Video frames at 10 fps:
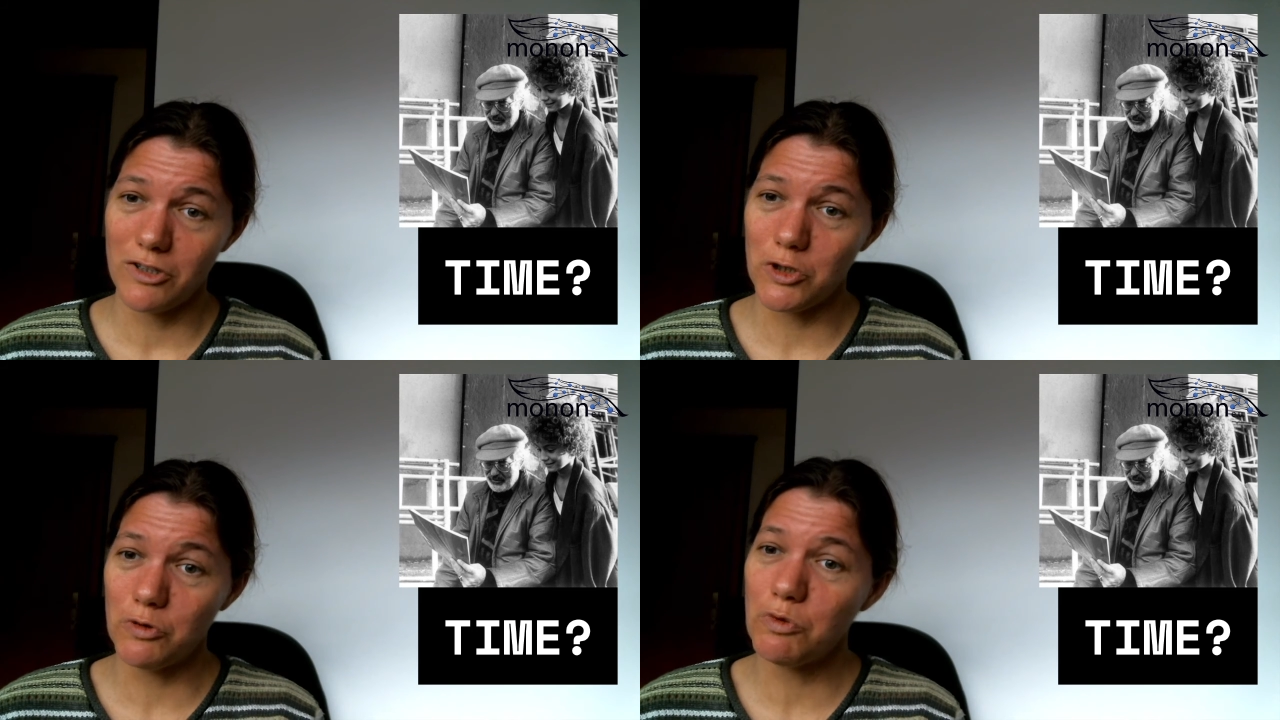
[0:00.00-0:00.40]

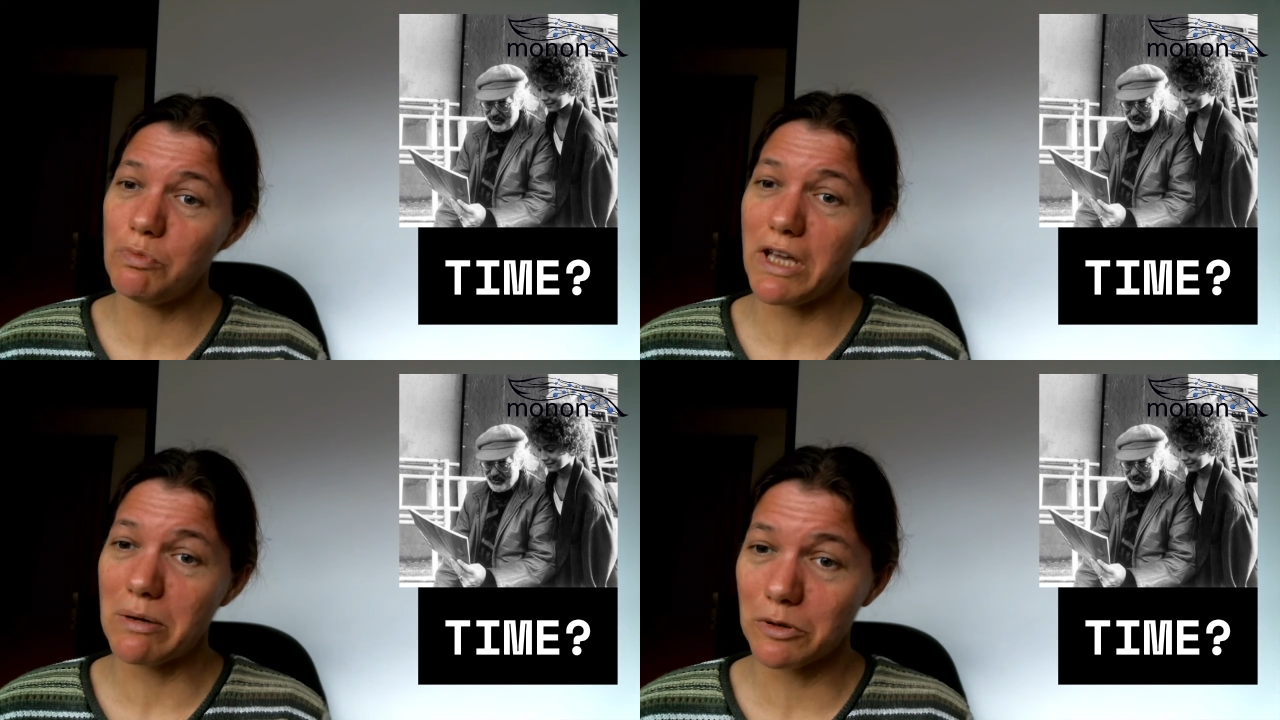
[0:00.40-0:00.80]
you would
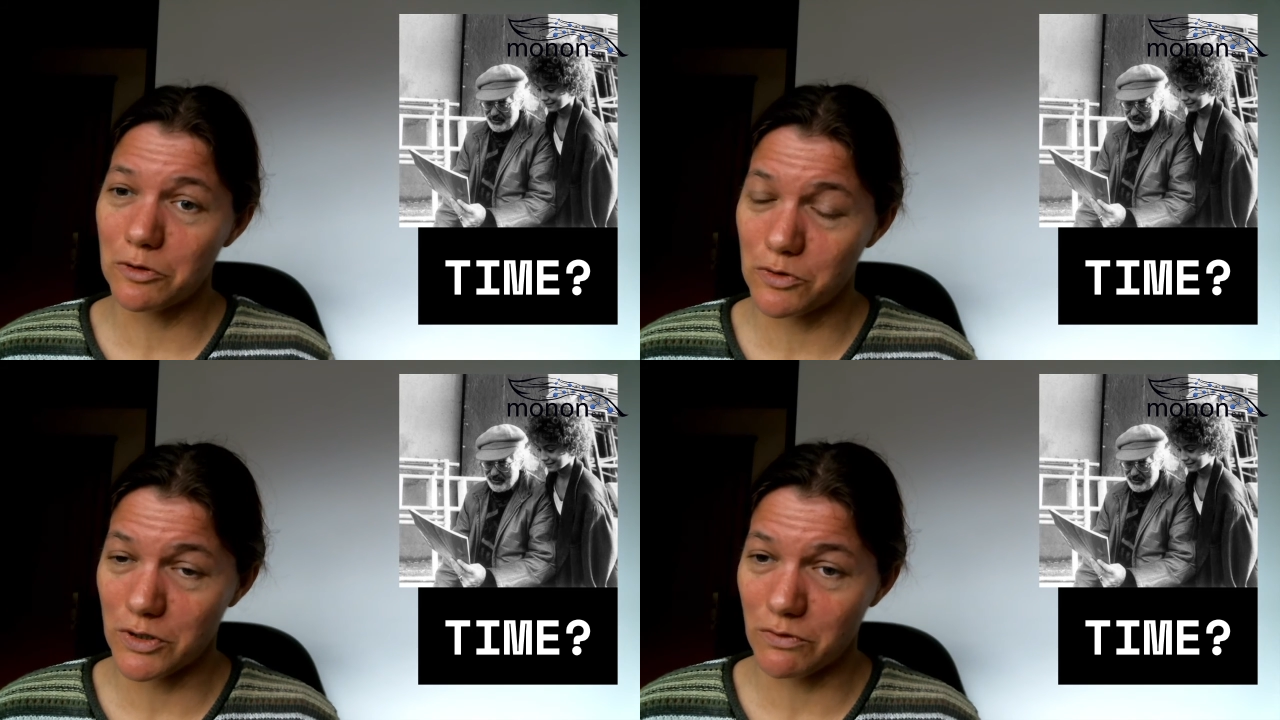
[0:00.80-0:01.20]
be able
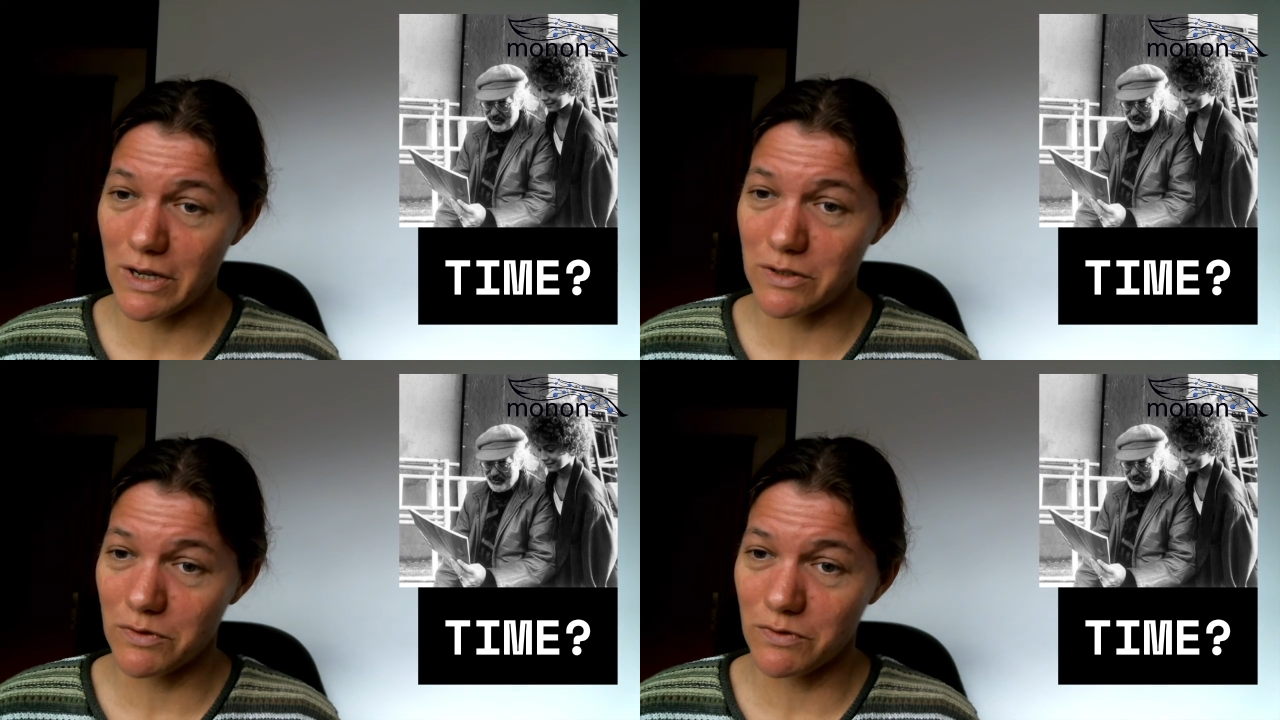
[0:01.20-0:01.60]
to
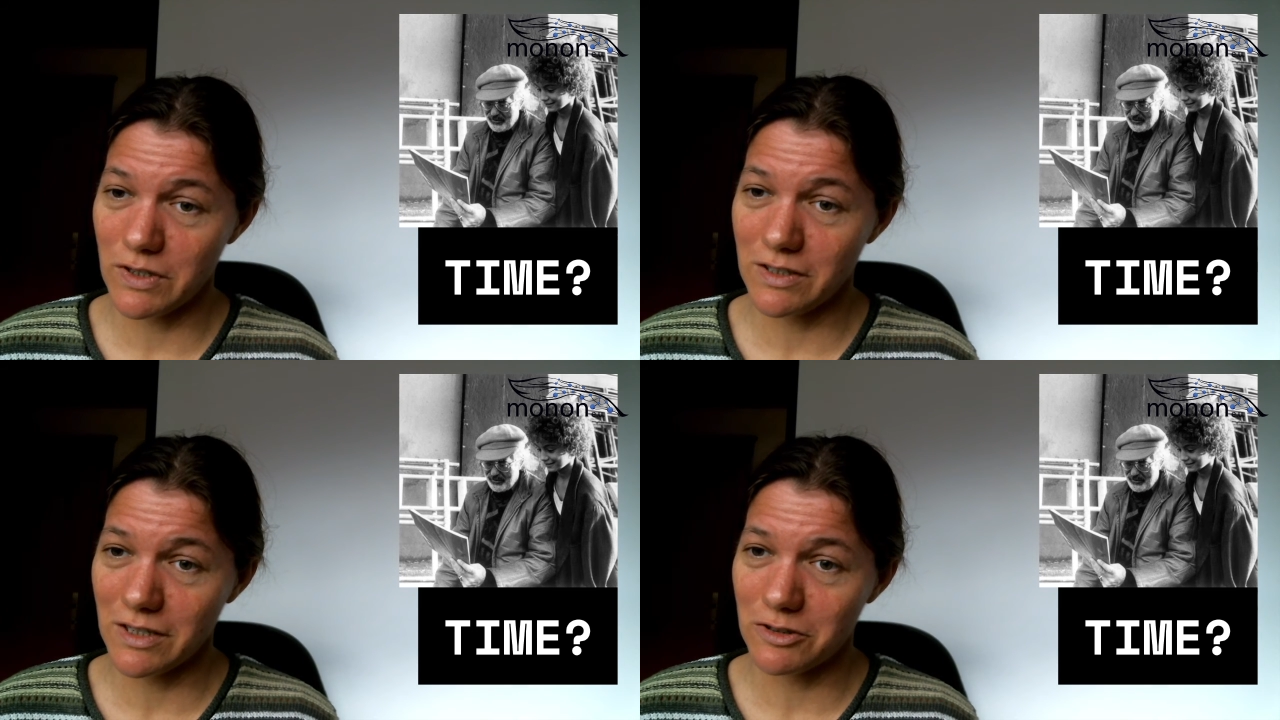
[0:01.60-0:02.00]
survive with
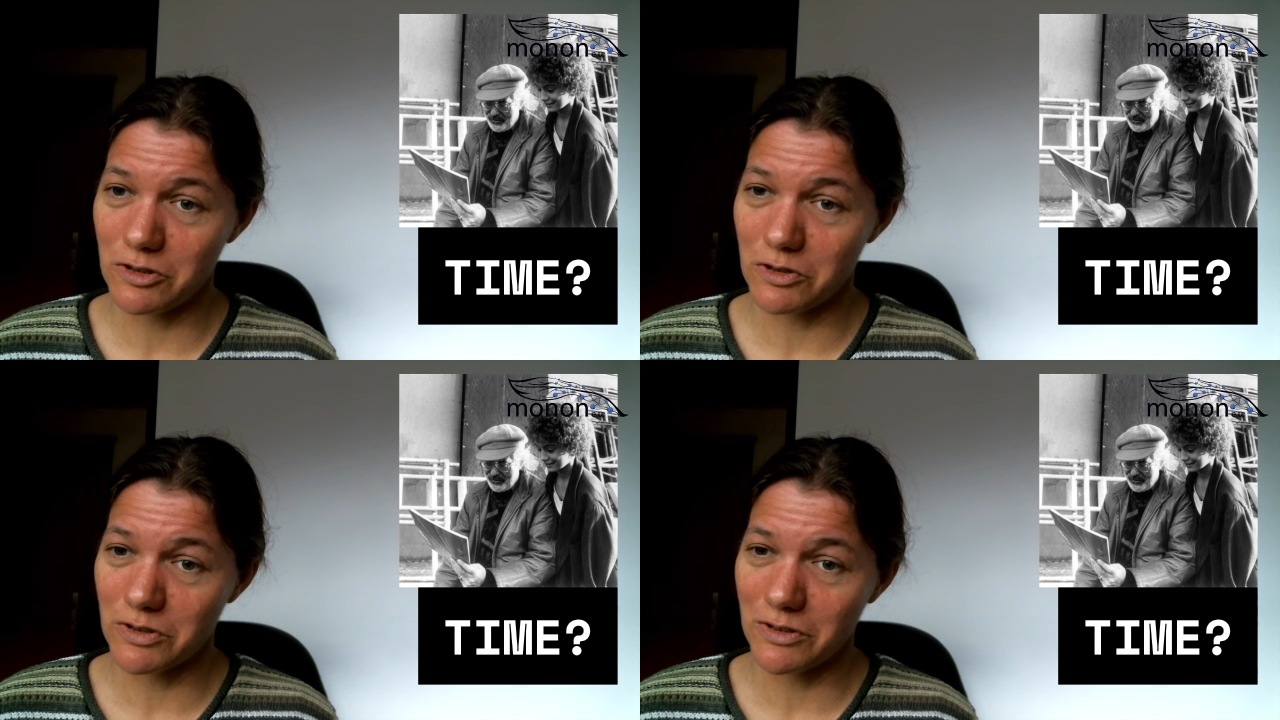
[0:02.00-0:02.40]
600
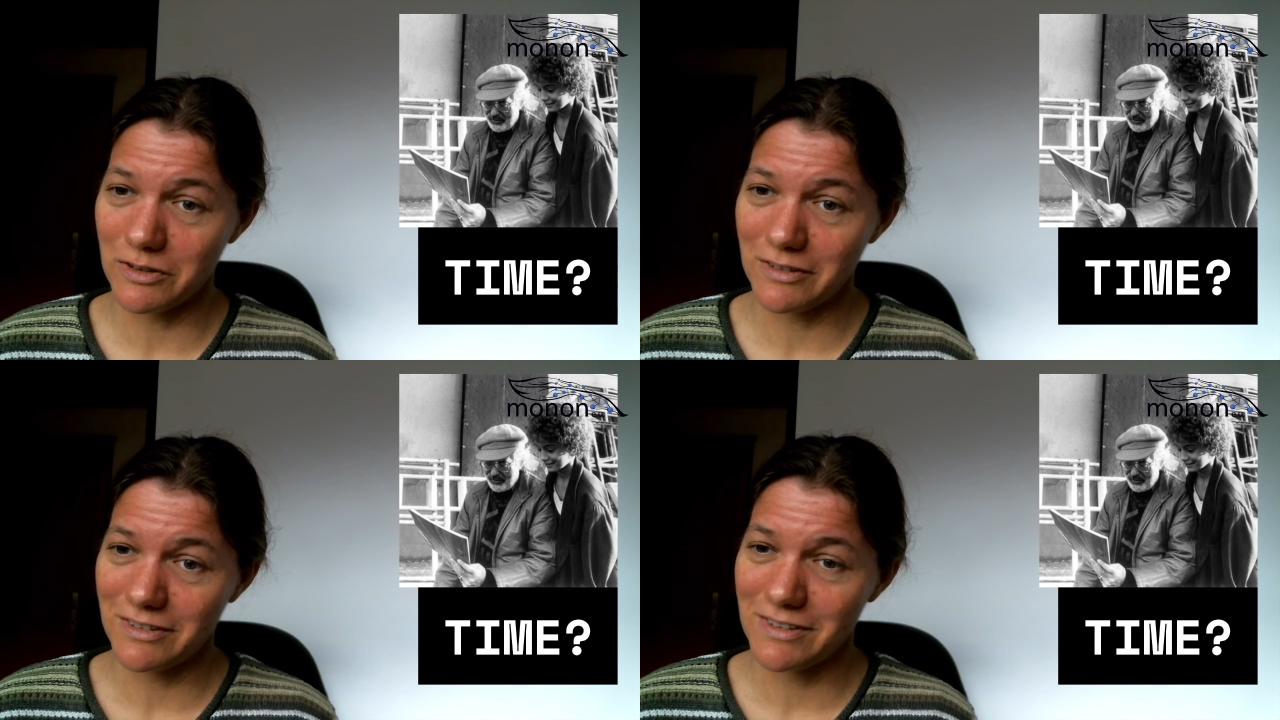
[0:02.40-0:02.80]
euro,
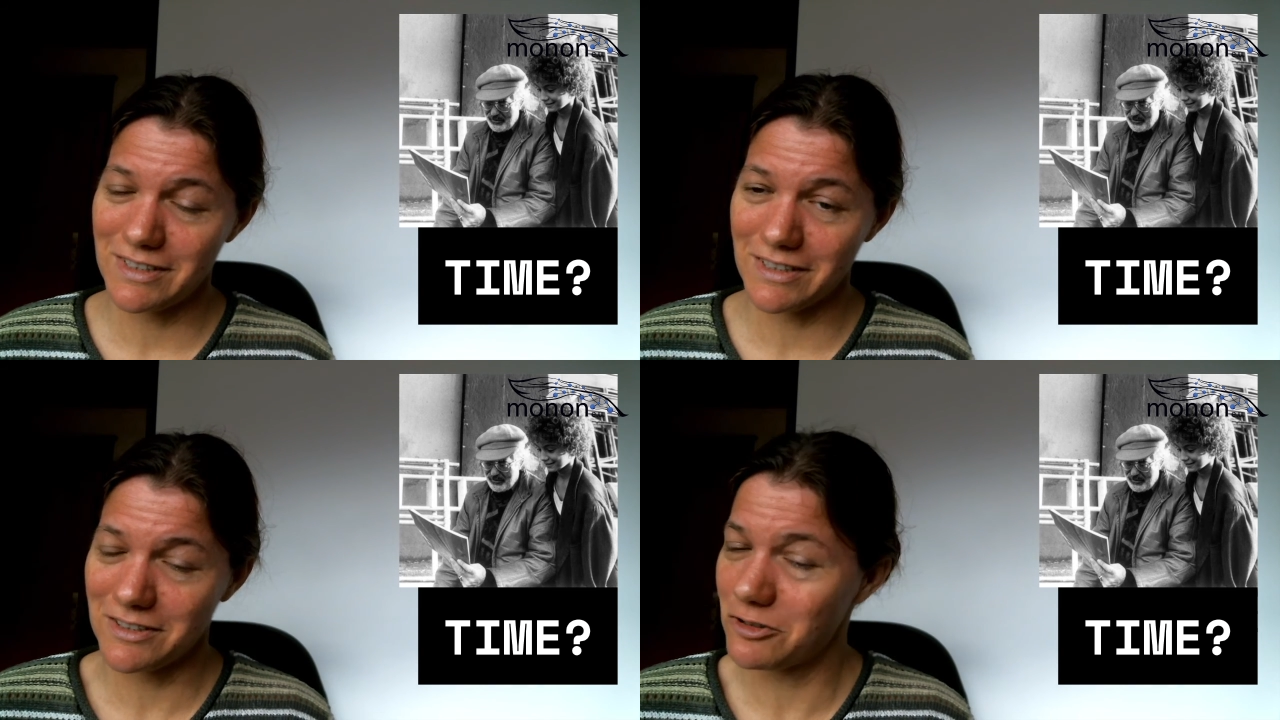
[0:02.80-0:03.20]
no?
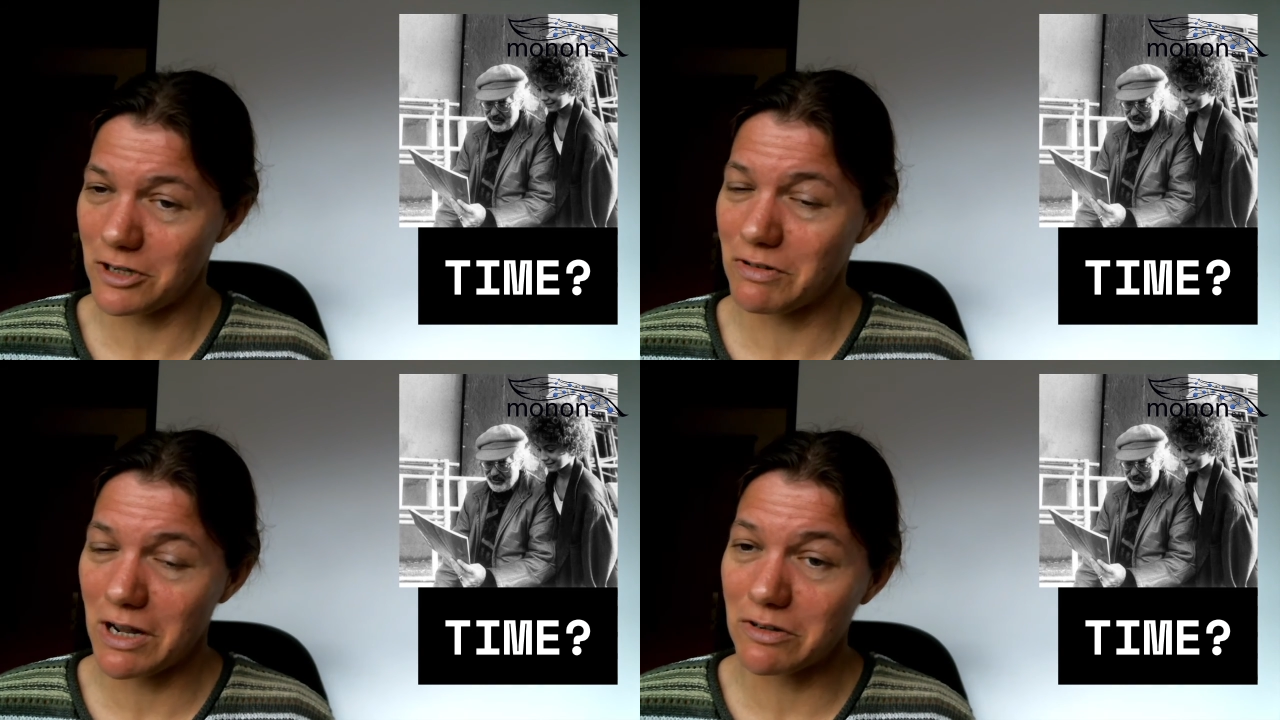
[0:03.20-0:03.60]
600 or
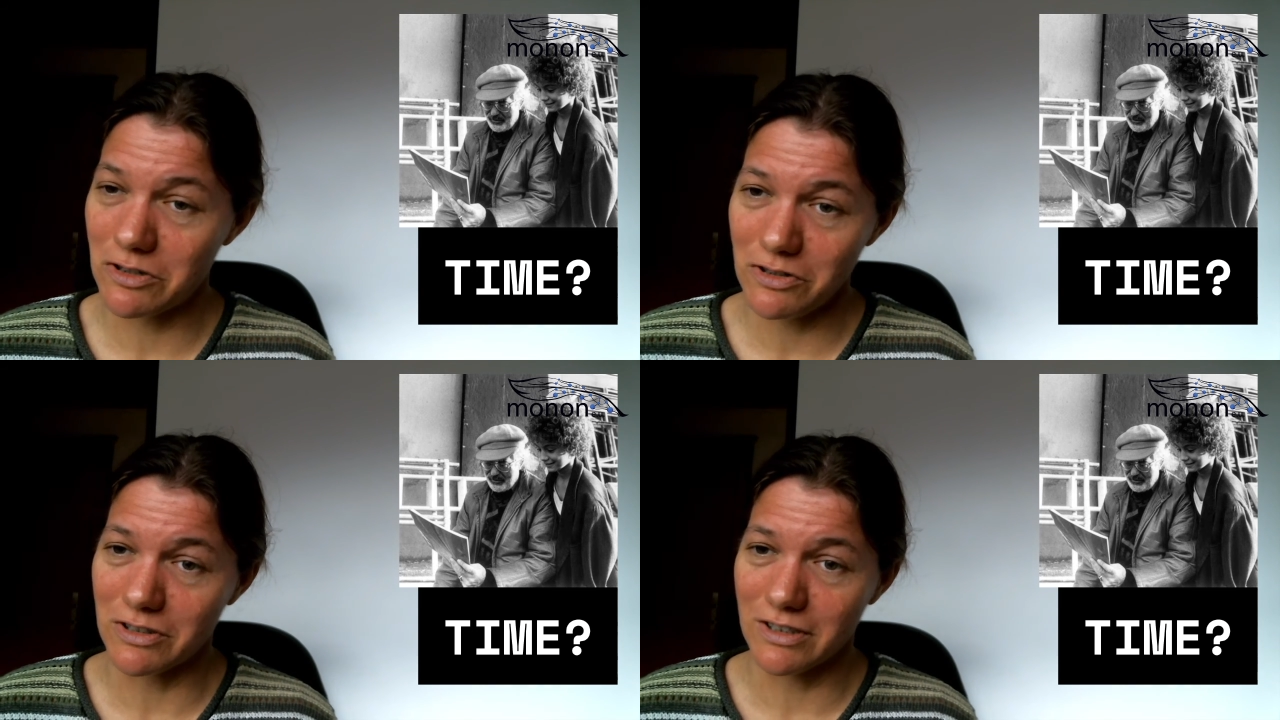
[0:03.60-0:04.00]
700
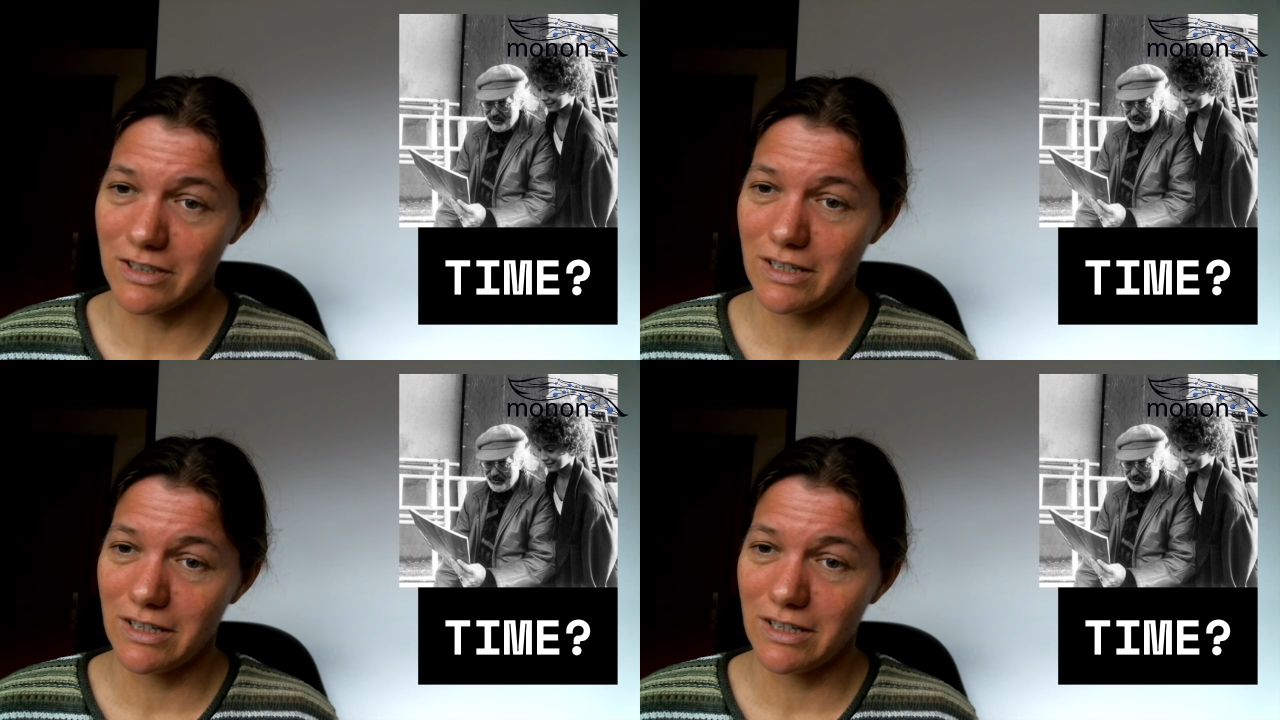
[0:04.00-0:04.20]
euro.